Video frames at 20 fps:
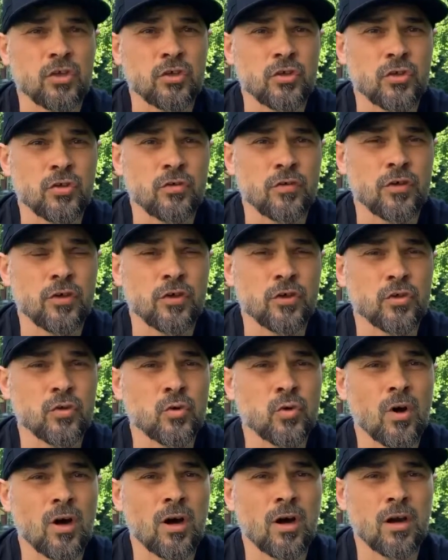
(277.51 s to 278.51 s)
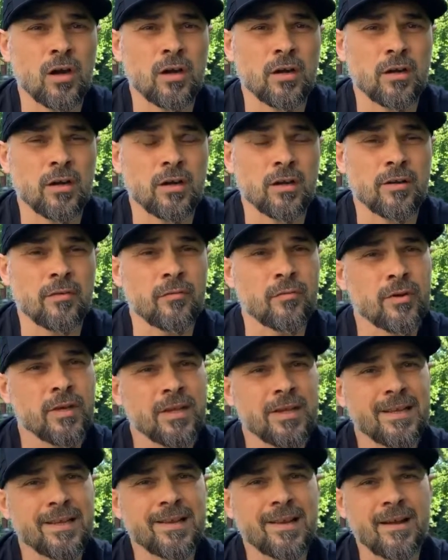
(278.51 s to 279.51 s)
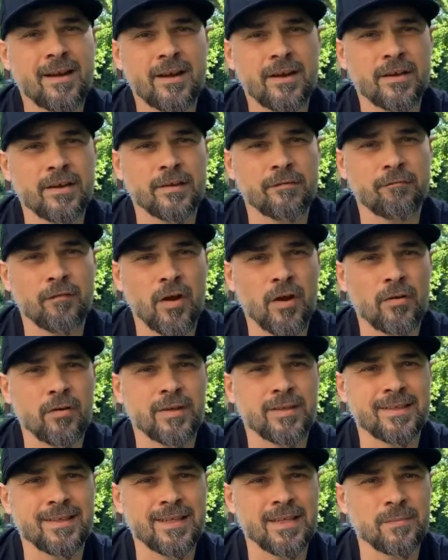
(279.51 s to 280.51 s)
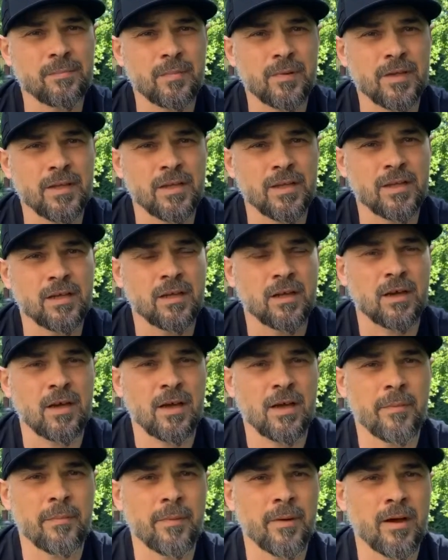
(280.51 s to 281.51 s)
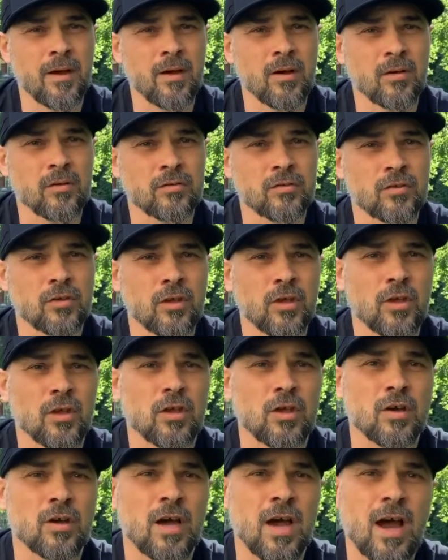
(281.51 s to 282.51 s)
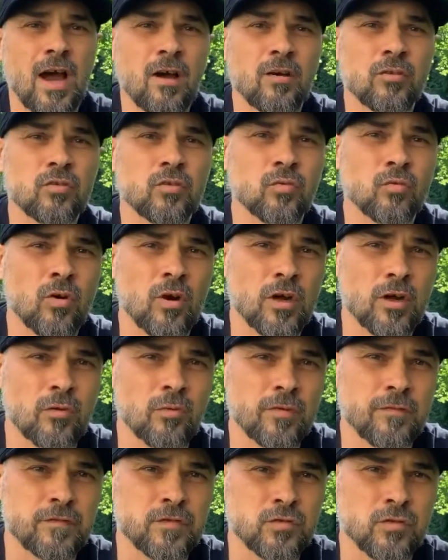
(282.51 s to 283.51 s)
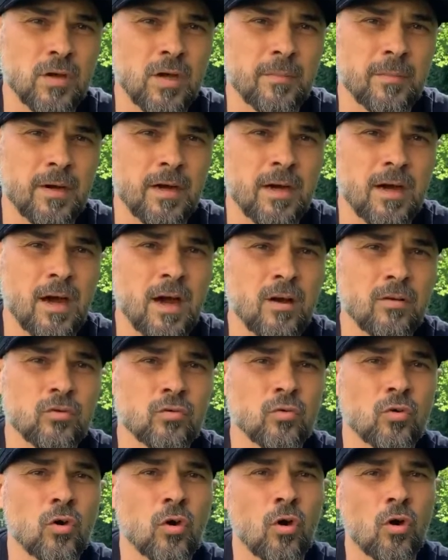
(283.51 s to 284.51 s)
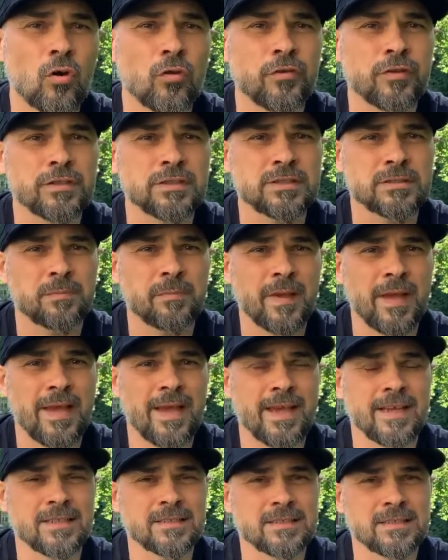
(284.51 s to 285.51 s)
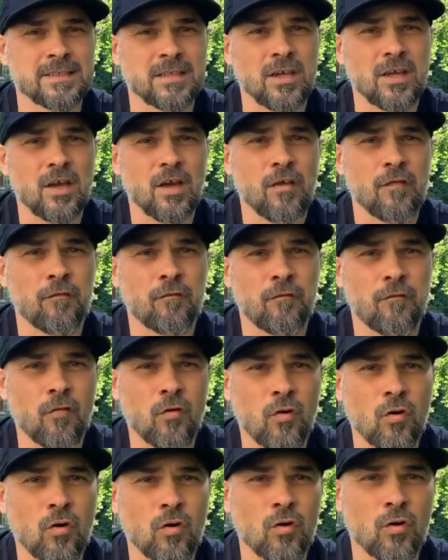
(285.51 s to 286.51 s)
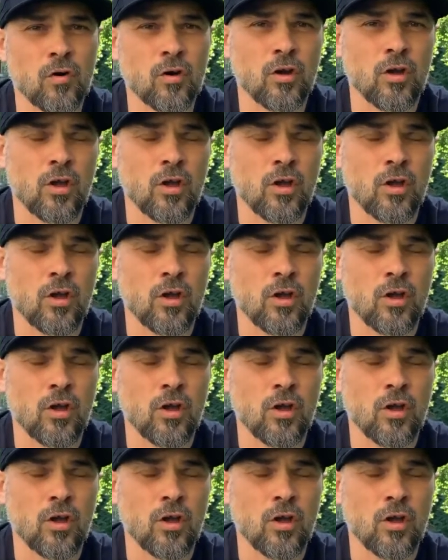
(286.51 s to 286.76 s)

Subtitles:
you are really learning very deeply about how to work with trauma, how to hold the space for